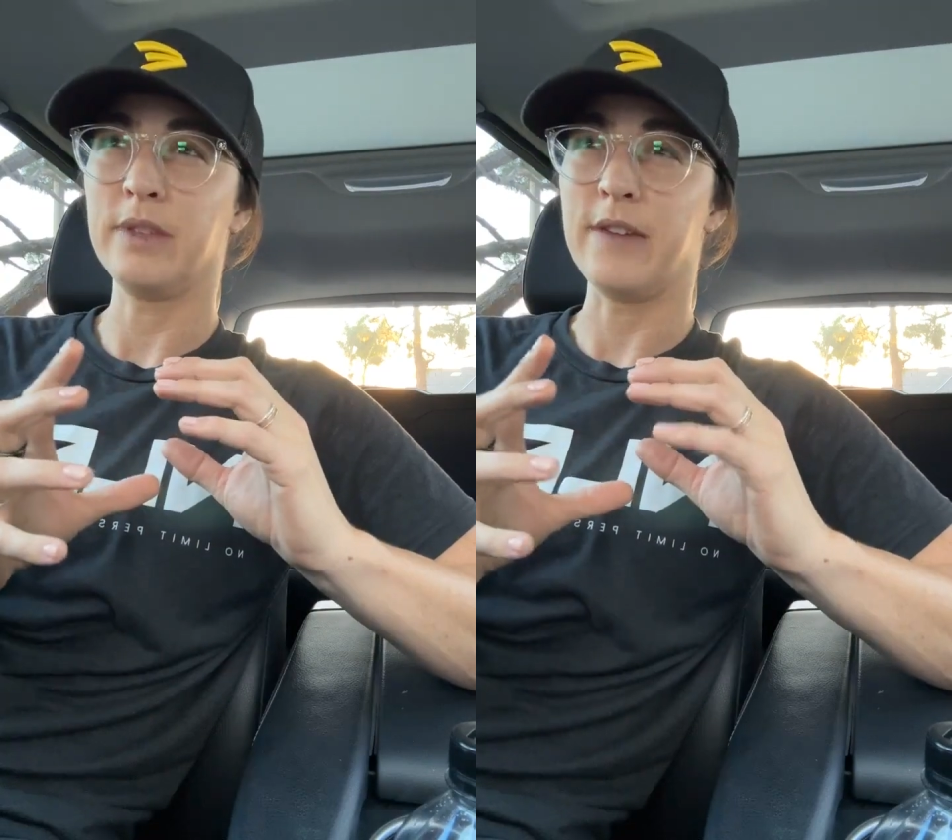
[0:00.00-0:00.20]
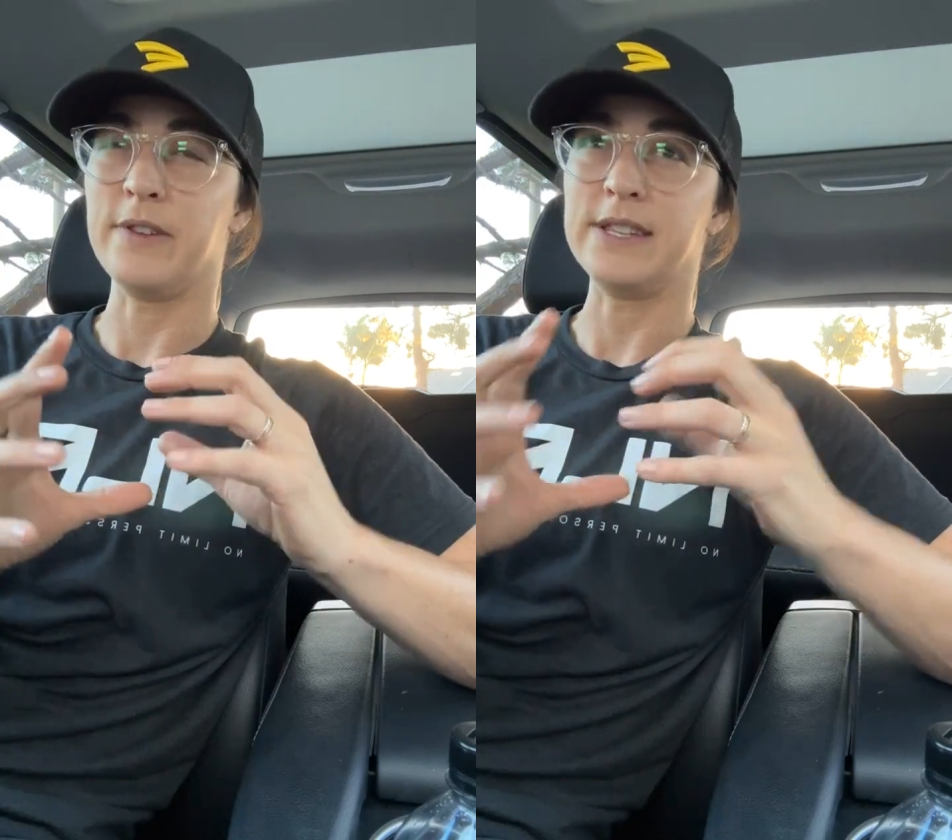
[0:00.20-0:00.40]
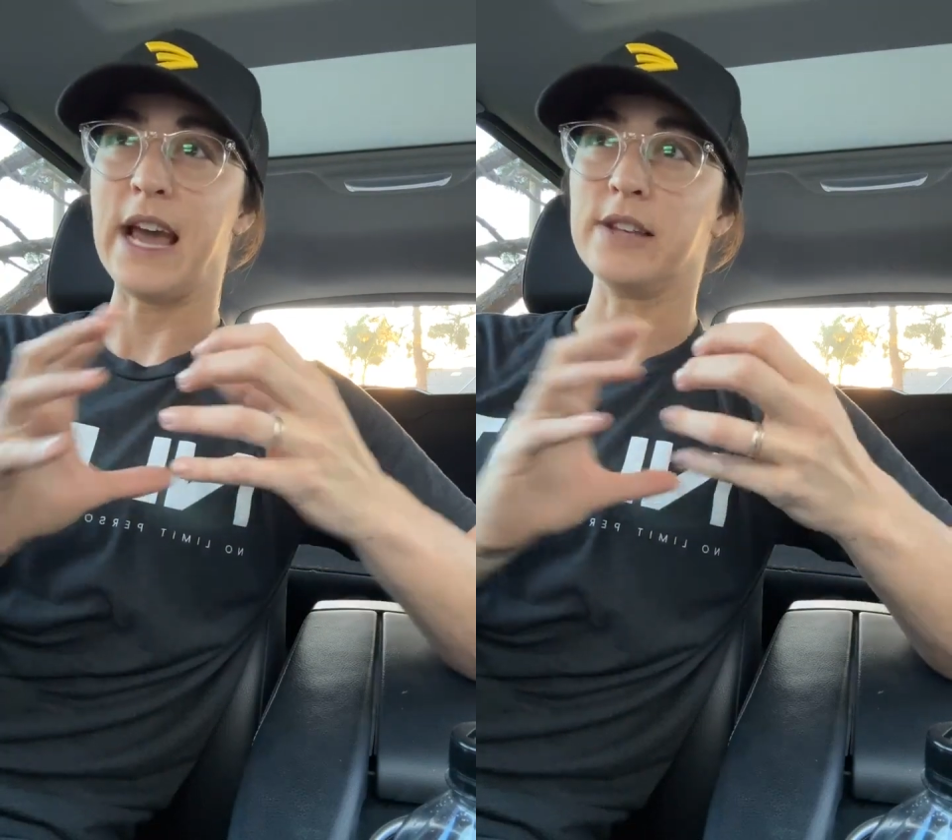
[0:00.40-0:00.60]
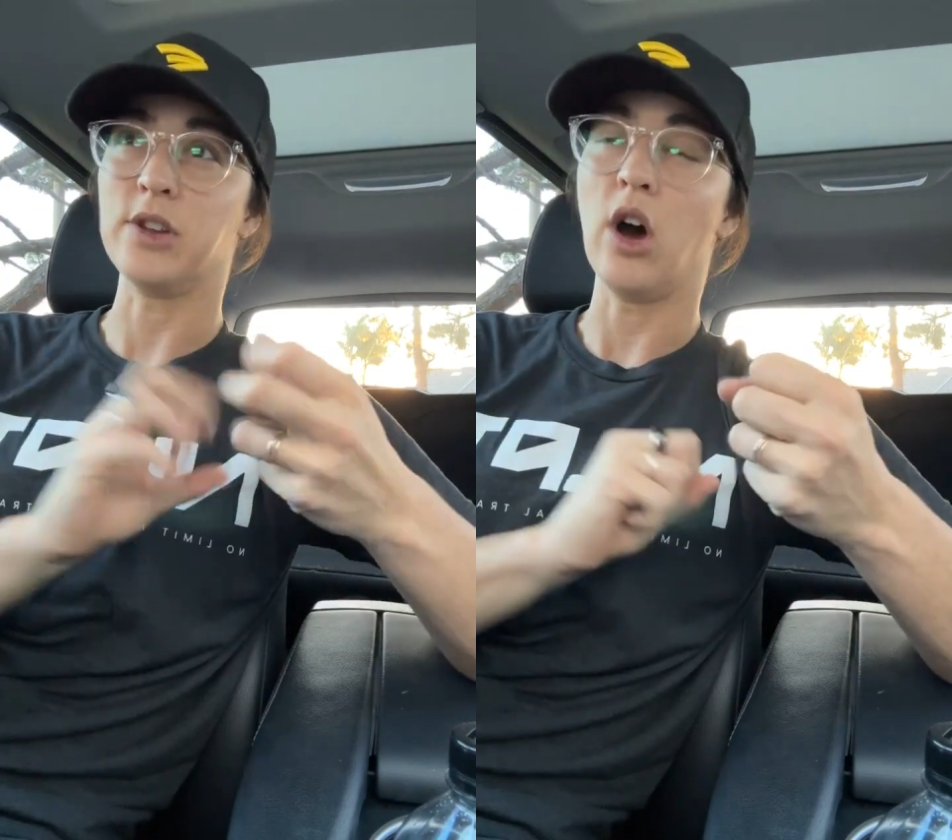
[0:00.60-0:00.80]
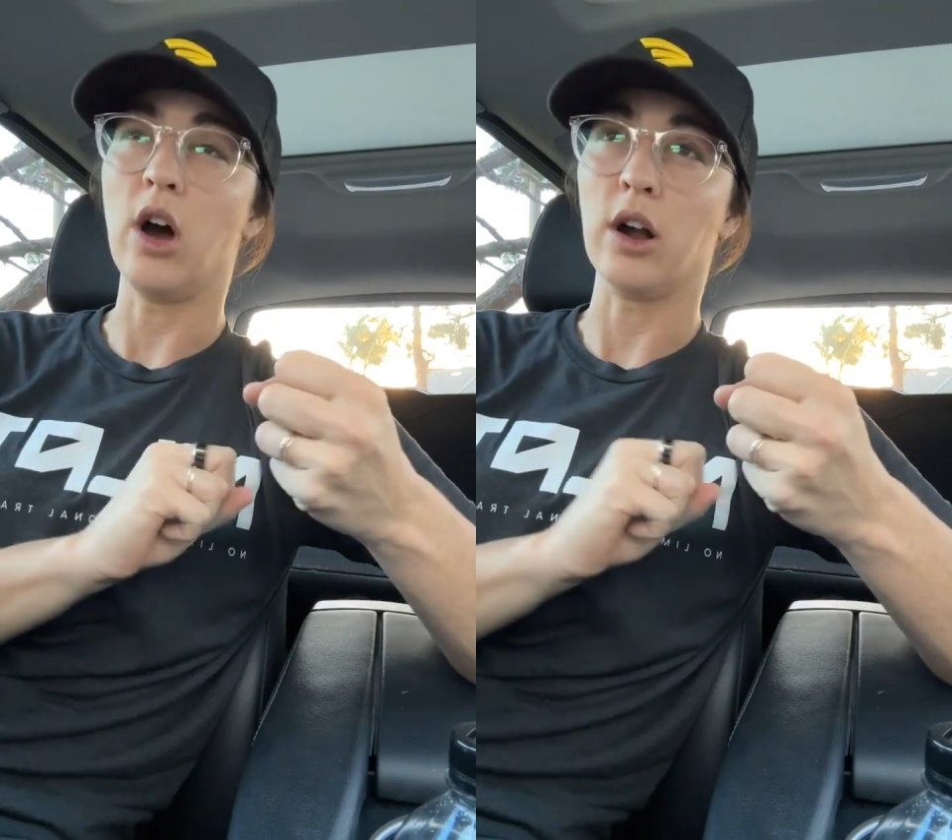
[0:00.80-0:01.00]
if it's
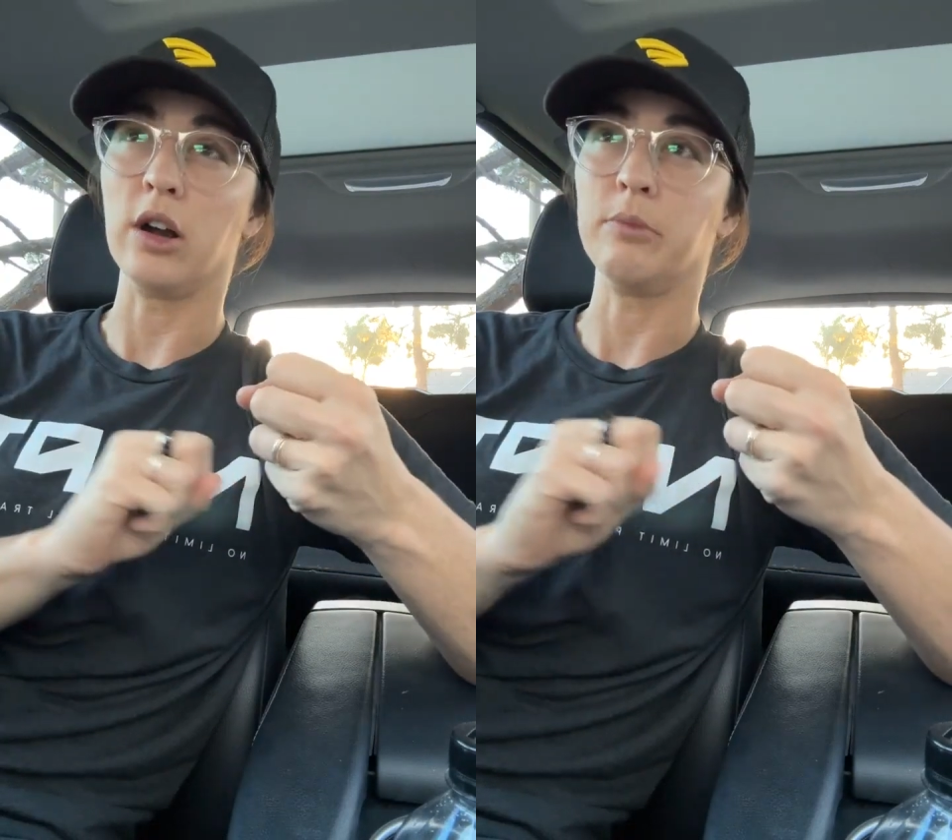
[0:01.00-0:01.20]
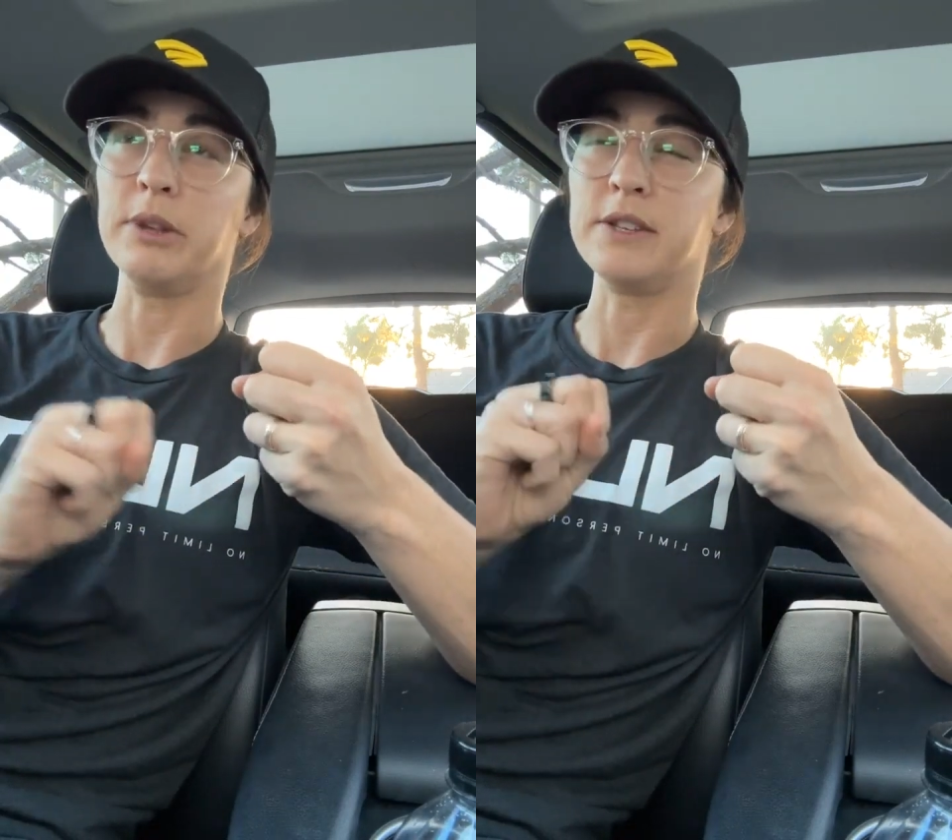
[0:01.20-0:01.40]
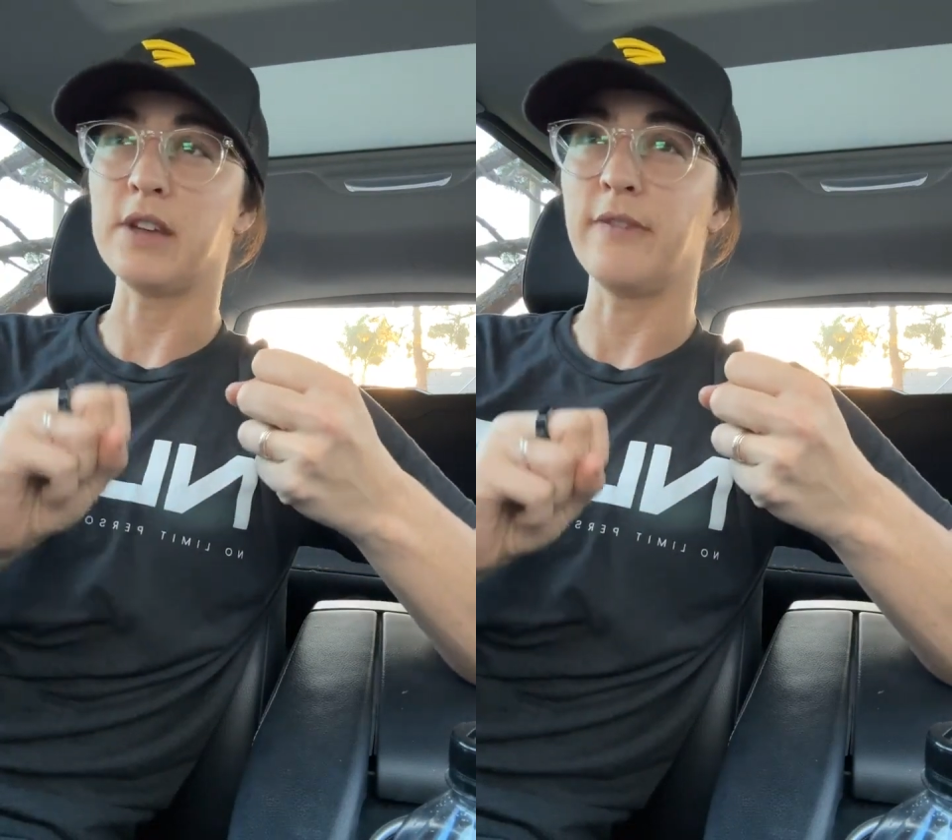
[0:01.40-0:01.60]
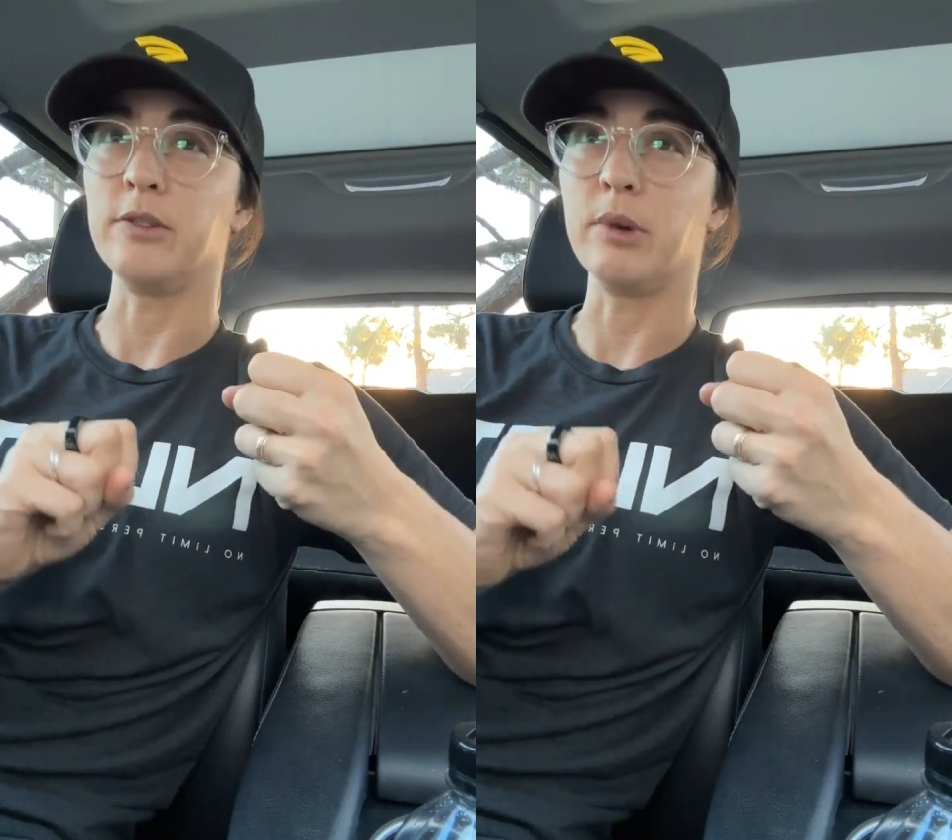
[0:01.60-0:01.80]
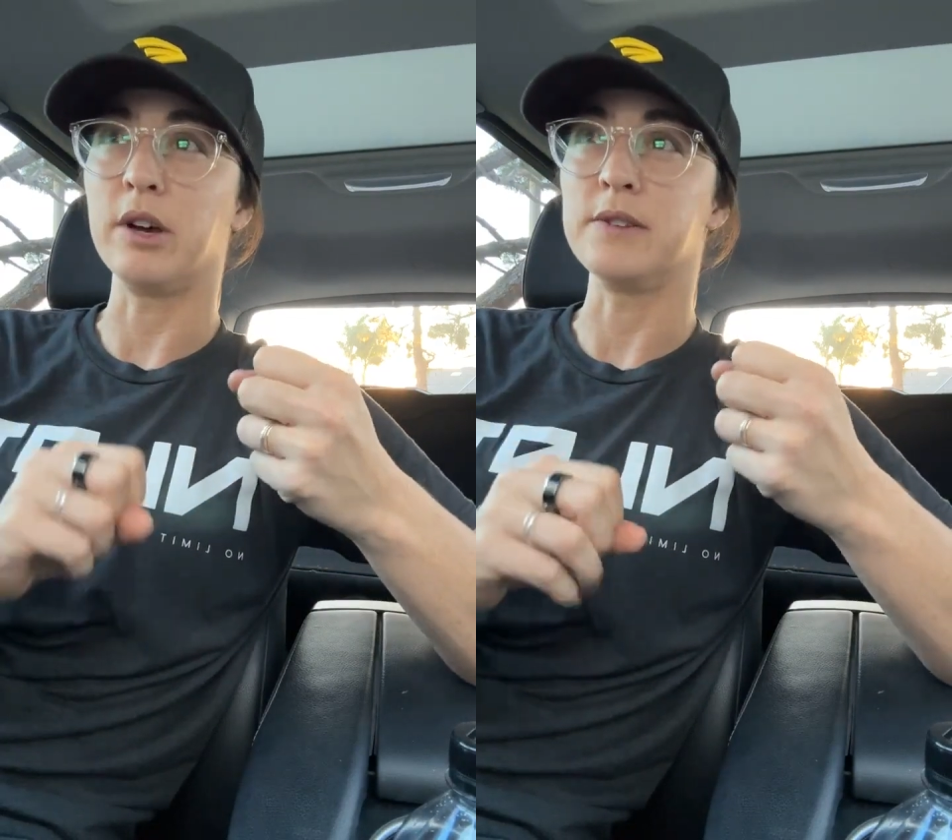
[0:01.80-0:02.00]
as hard, but the
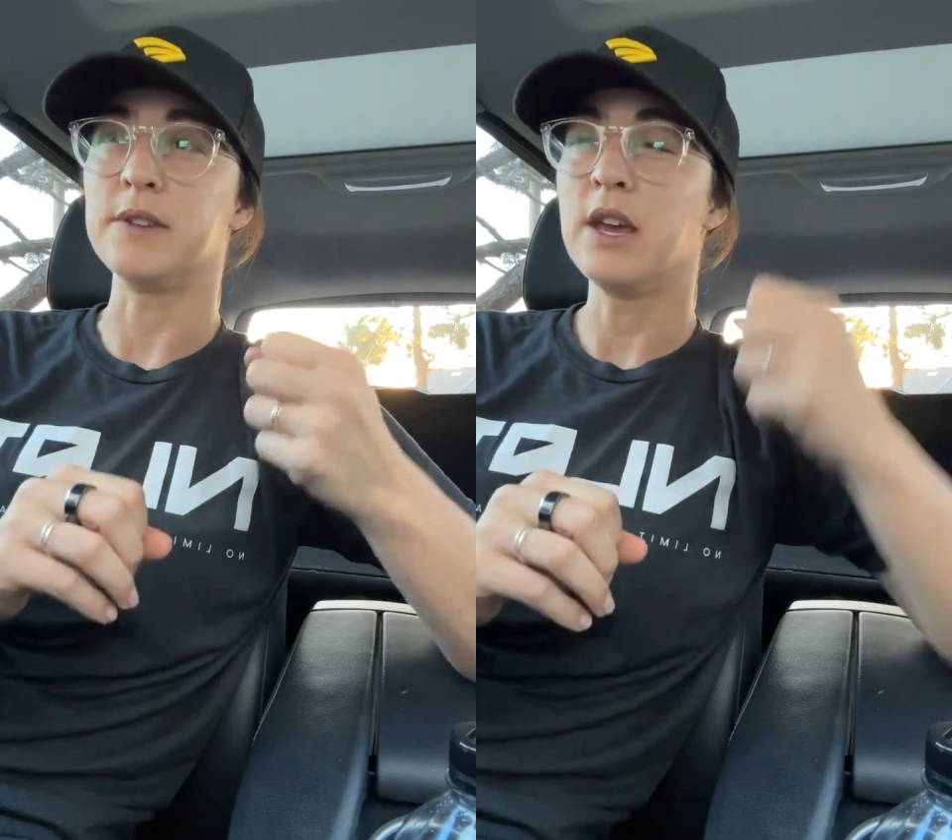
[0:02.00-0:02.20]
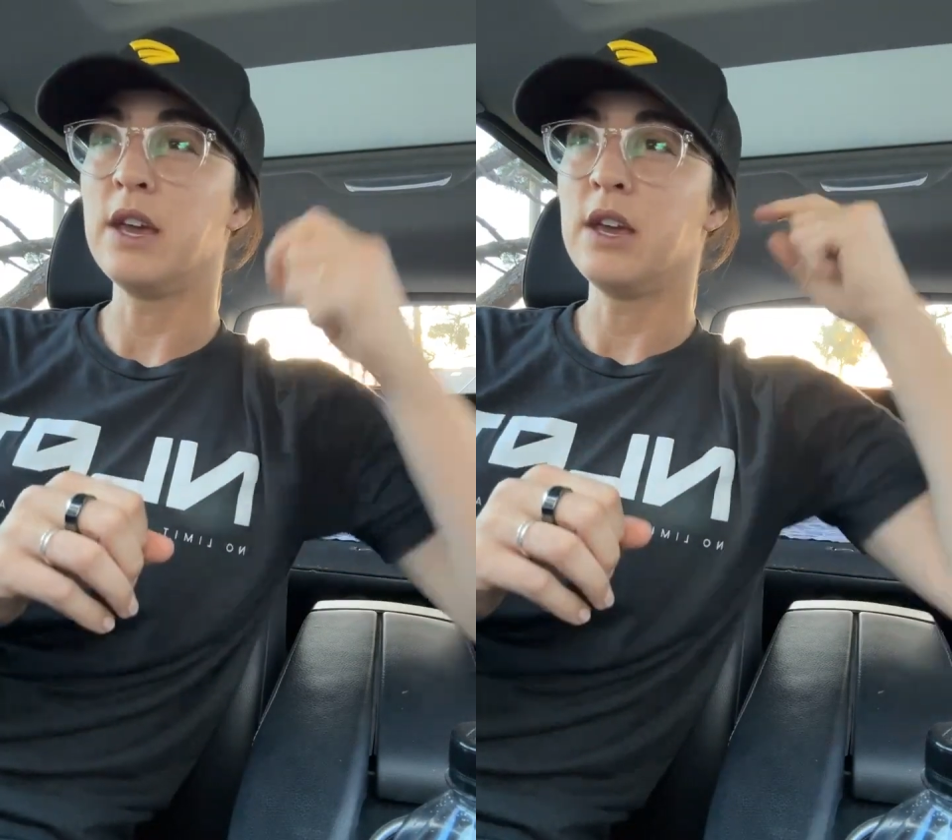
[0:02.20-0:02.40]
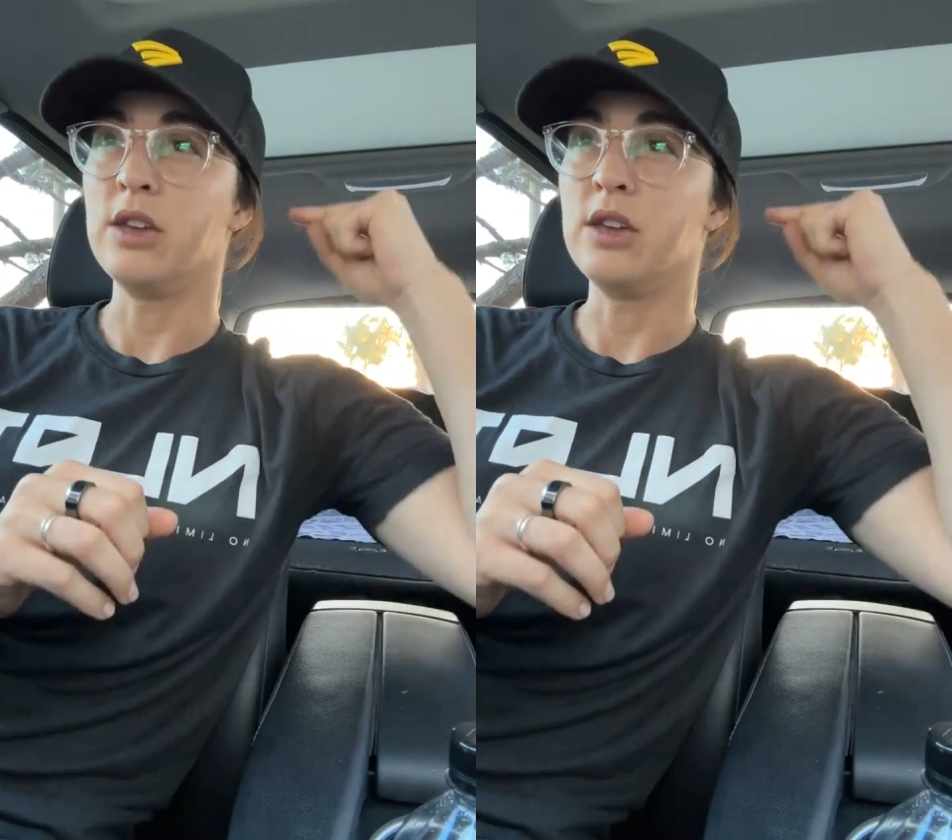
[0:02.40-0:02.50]
softy balls,